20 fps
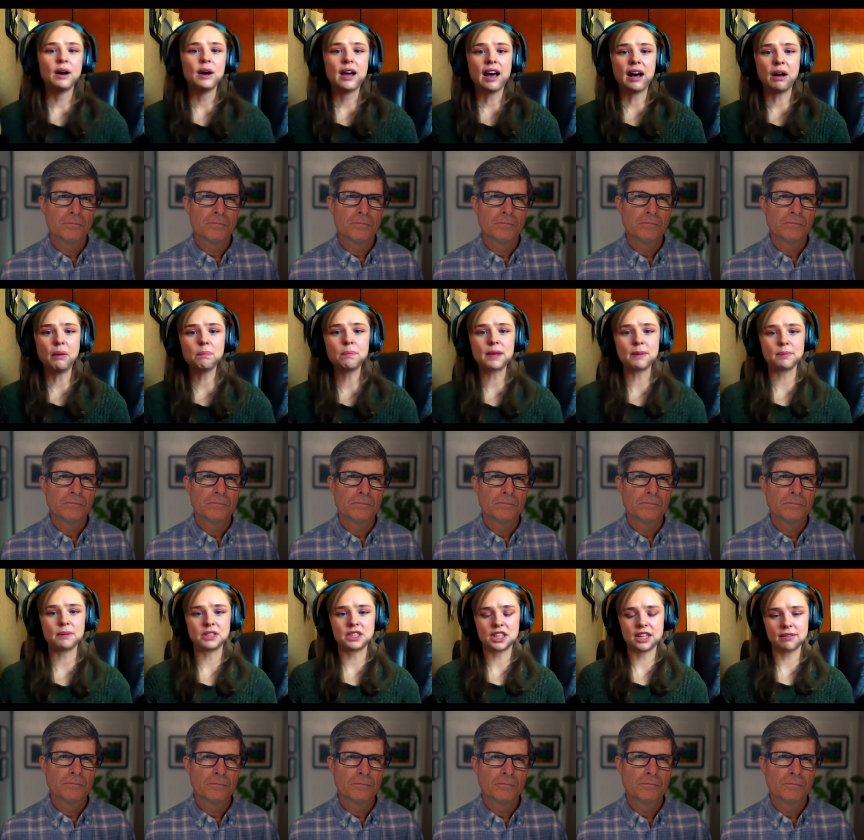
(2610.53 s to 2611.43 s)
Speaker 1: help
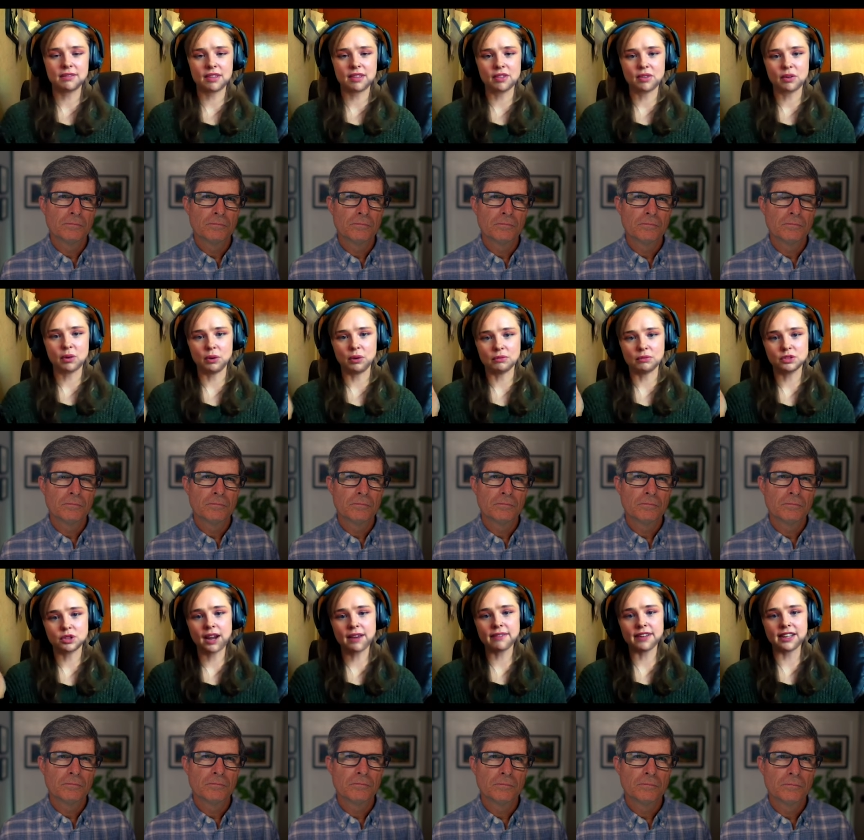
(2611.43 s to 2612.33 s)
people achieve this goal of
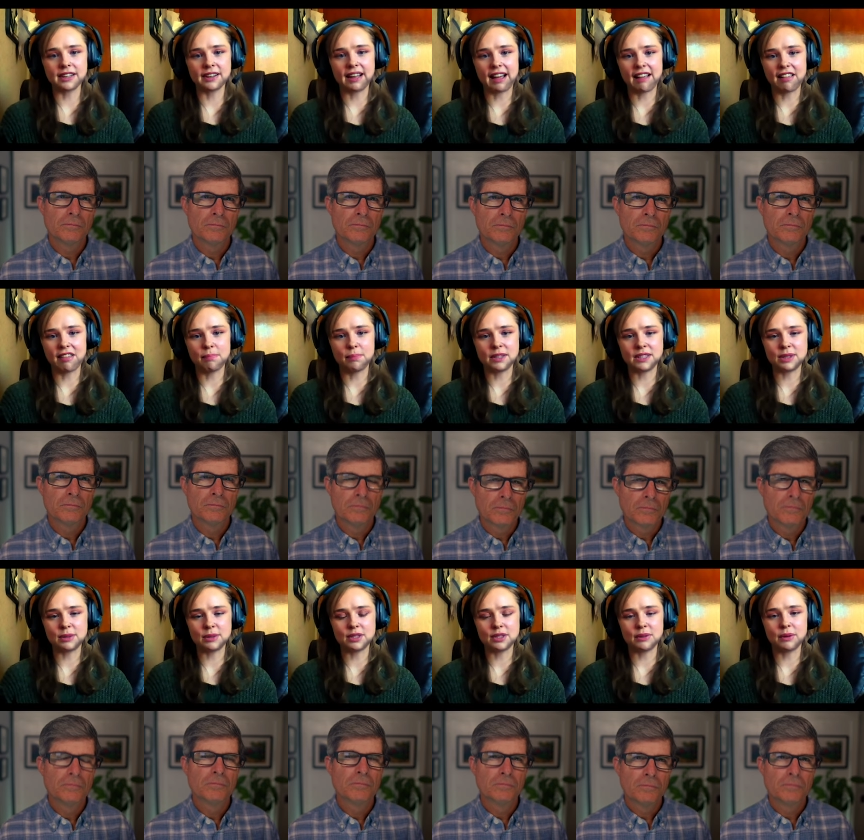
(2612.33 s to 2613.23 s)
driving less, but
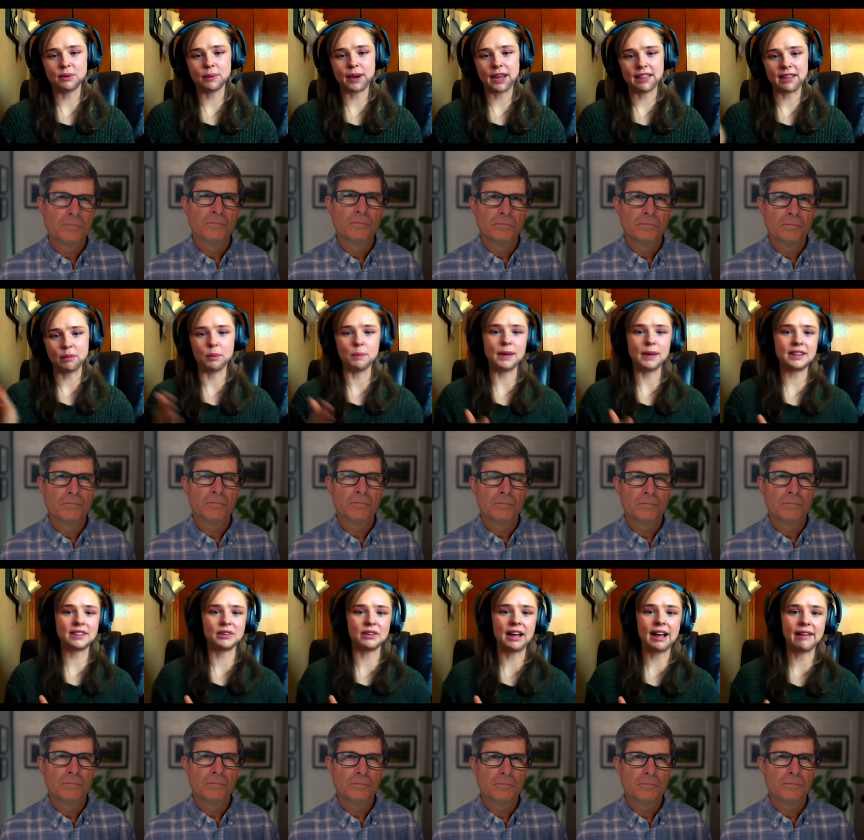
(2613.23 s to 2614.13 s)
do so in a way that will make
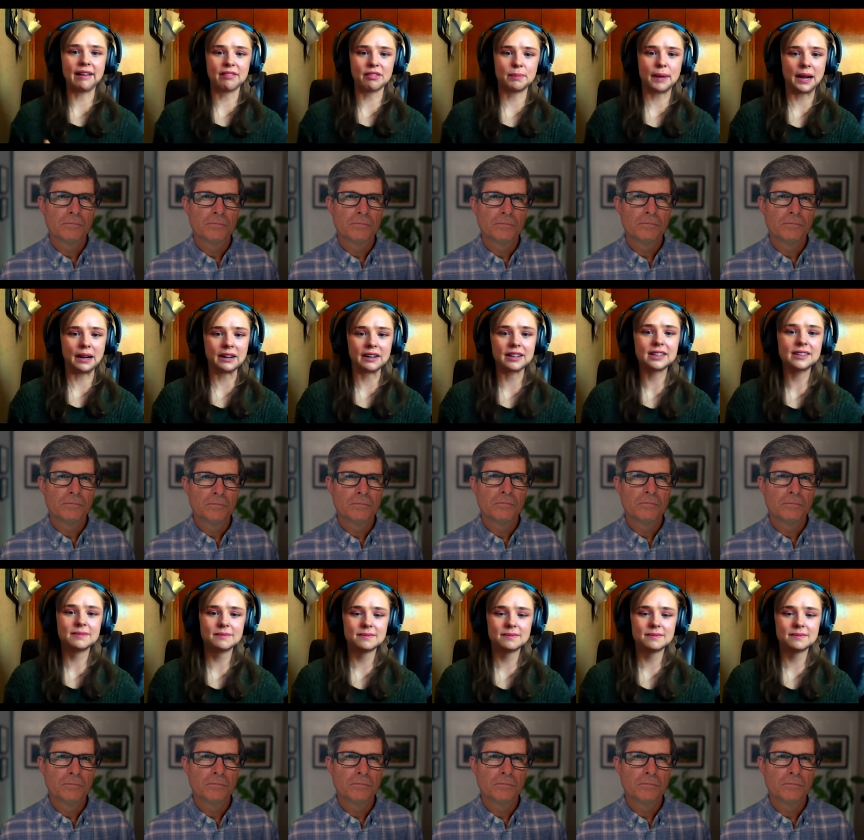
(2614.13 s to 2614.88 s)
their lives better.